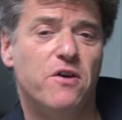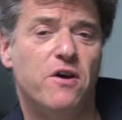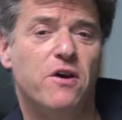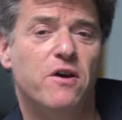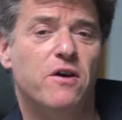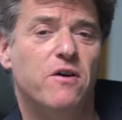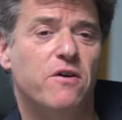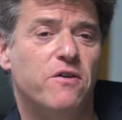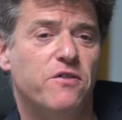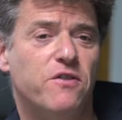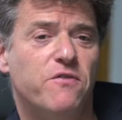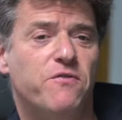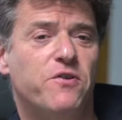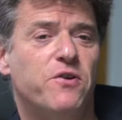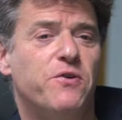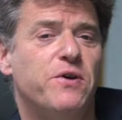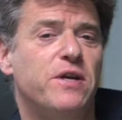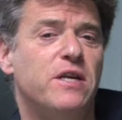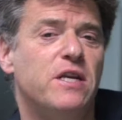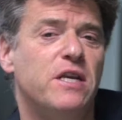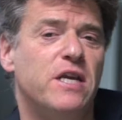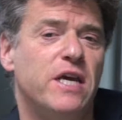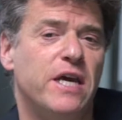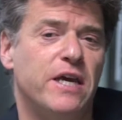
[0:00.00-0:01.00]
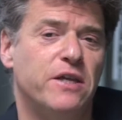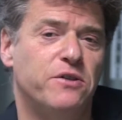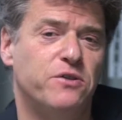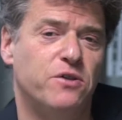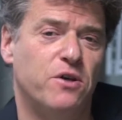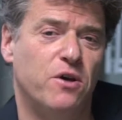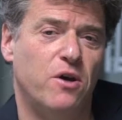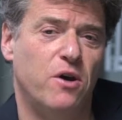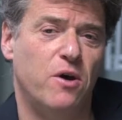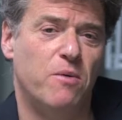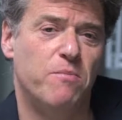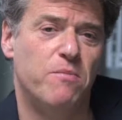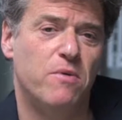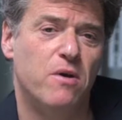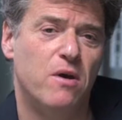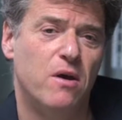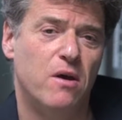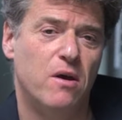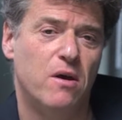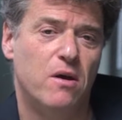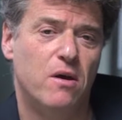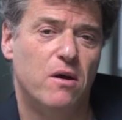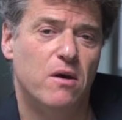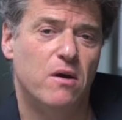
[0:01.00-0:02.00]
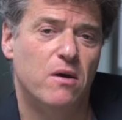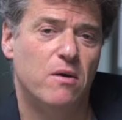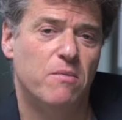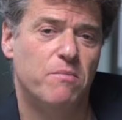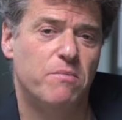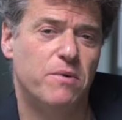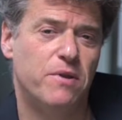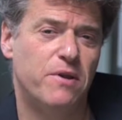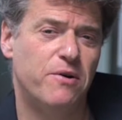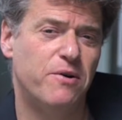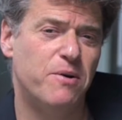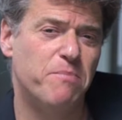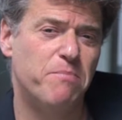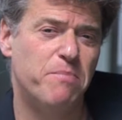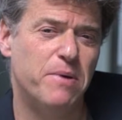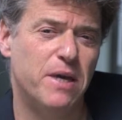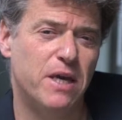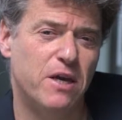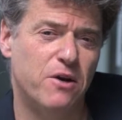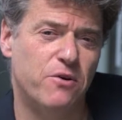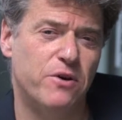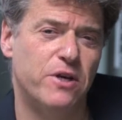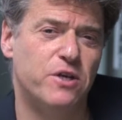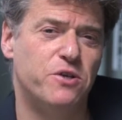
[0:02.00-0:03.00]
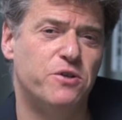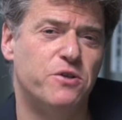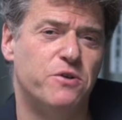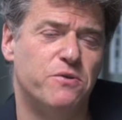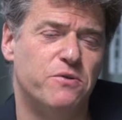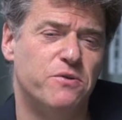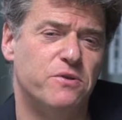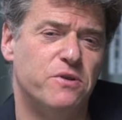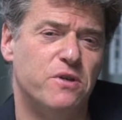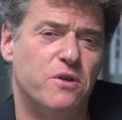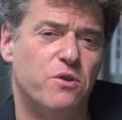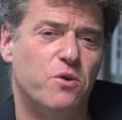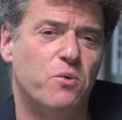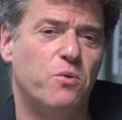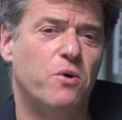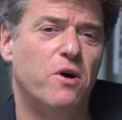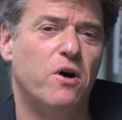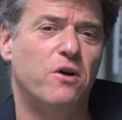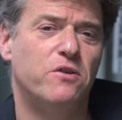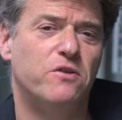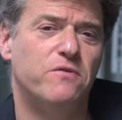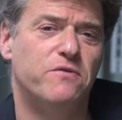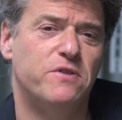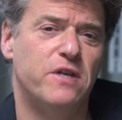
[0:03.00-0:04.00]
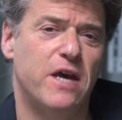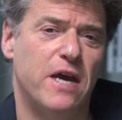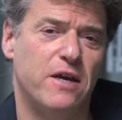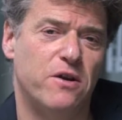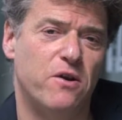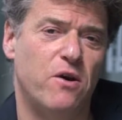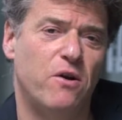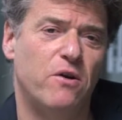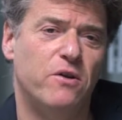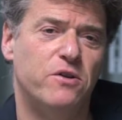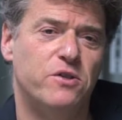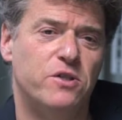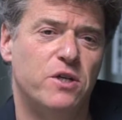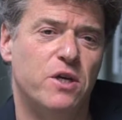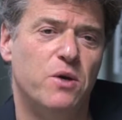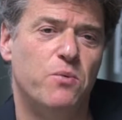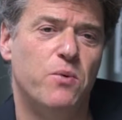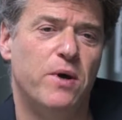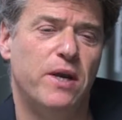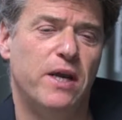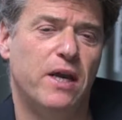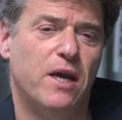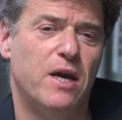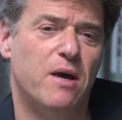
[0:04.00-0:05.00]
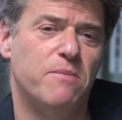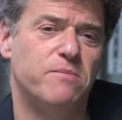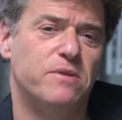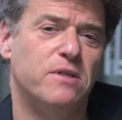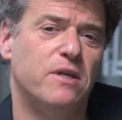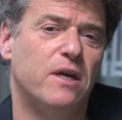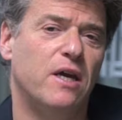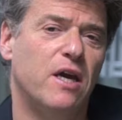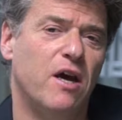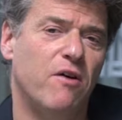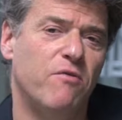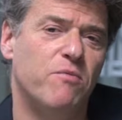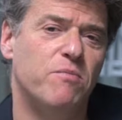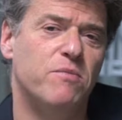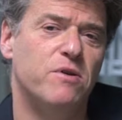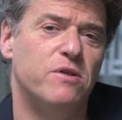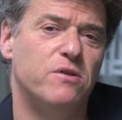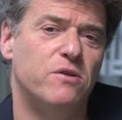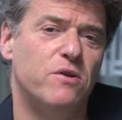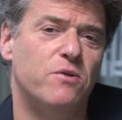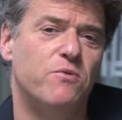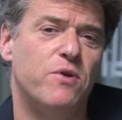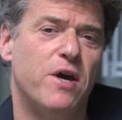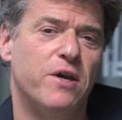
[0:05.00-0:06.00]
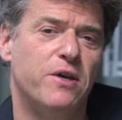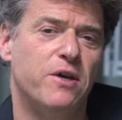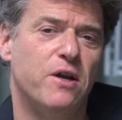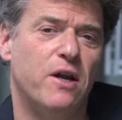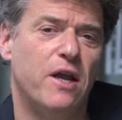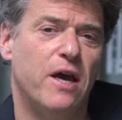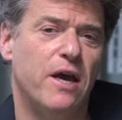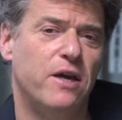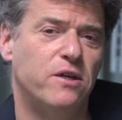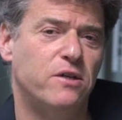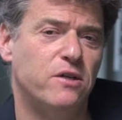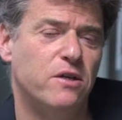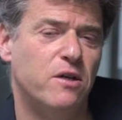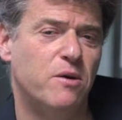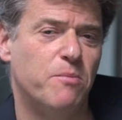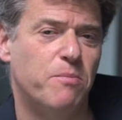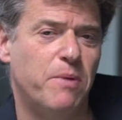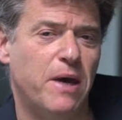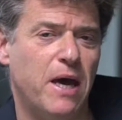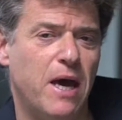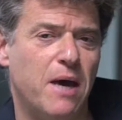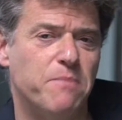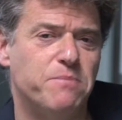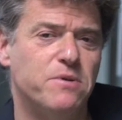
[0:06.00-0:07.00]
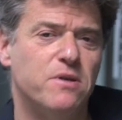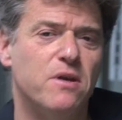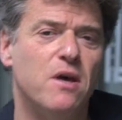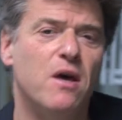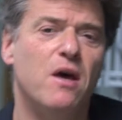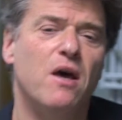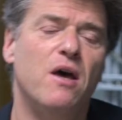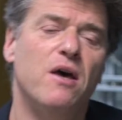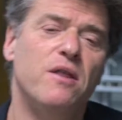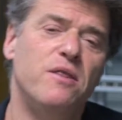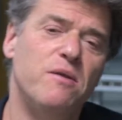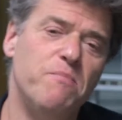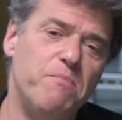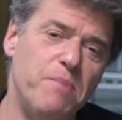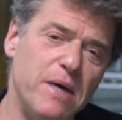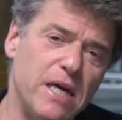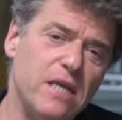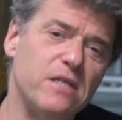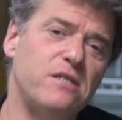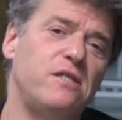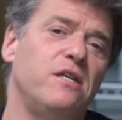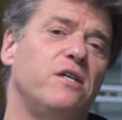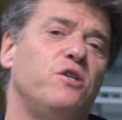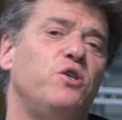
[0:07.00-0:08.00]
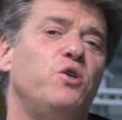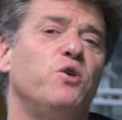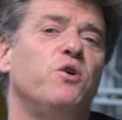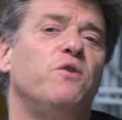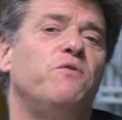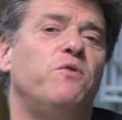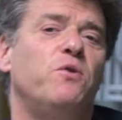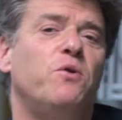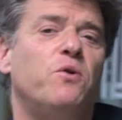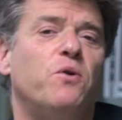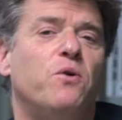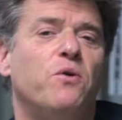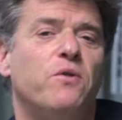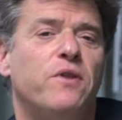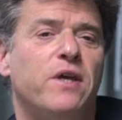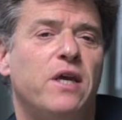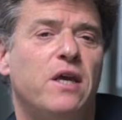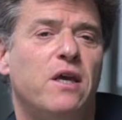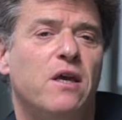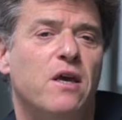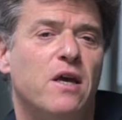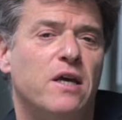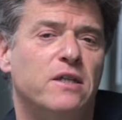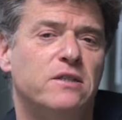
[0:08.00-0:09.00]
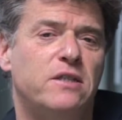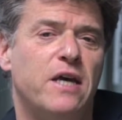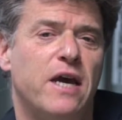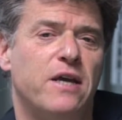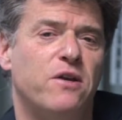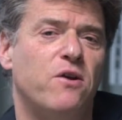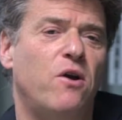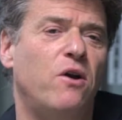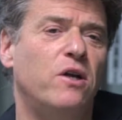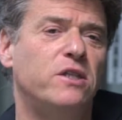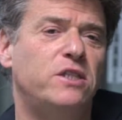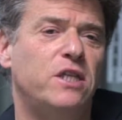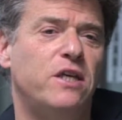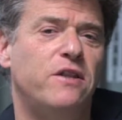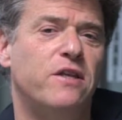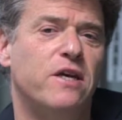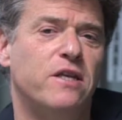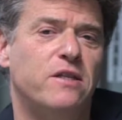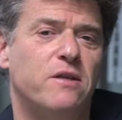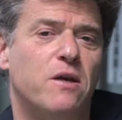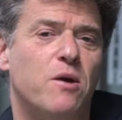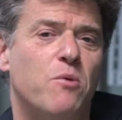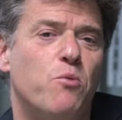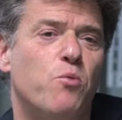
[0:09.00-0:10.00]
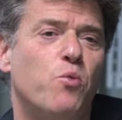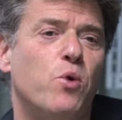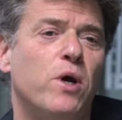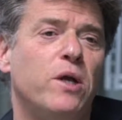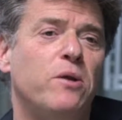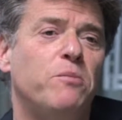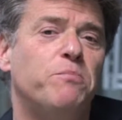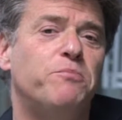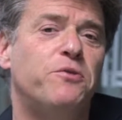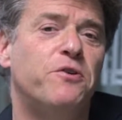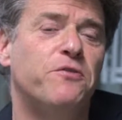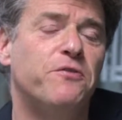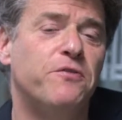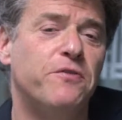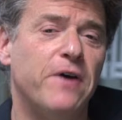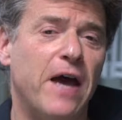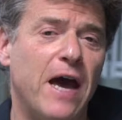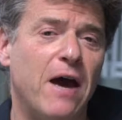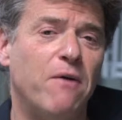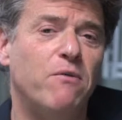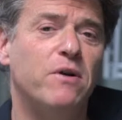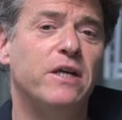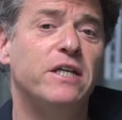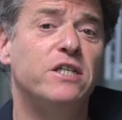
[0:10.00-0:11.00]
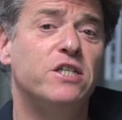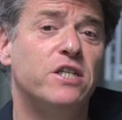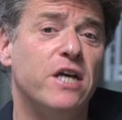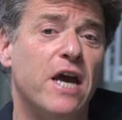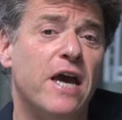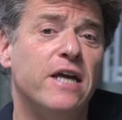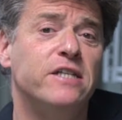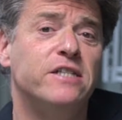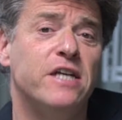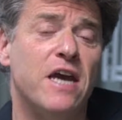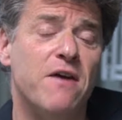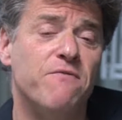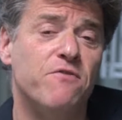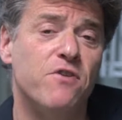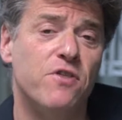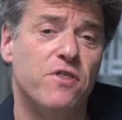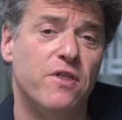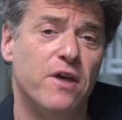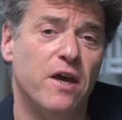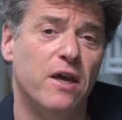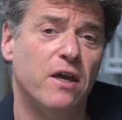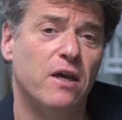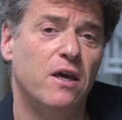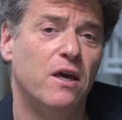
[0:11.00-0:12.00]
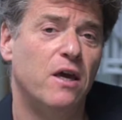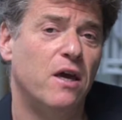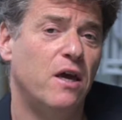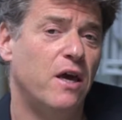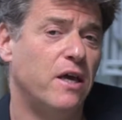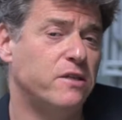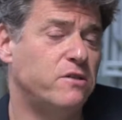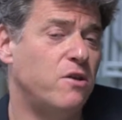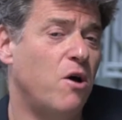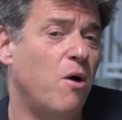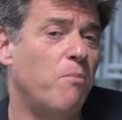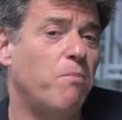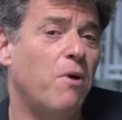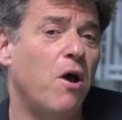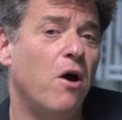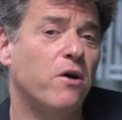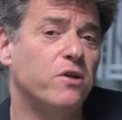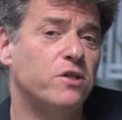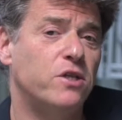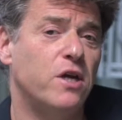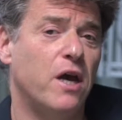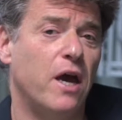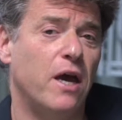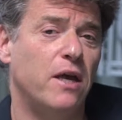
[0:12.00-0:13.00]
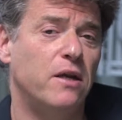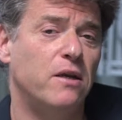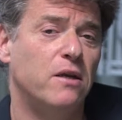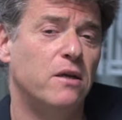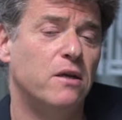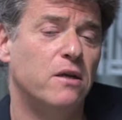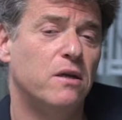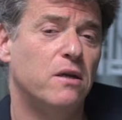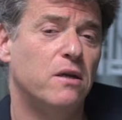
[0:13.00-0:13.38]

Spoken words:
the very near term, but there are bigger issues in the world of technology when it comes to government and regulation, and perhaps the biggest issue of all, the technology that will profoundly change everything, it's not blockchain,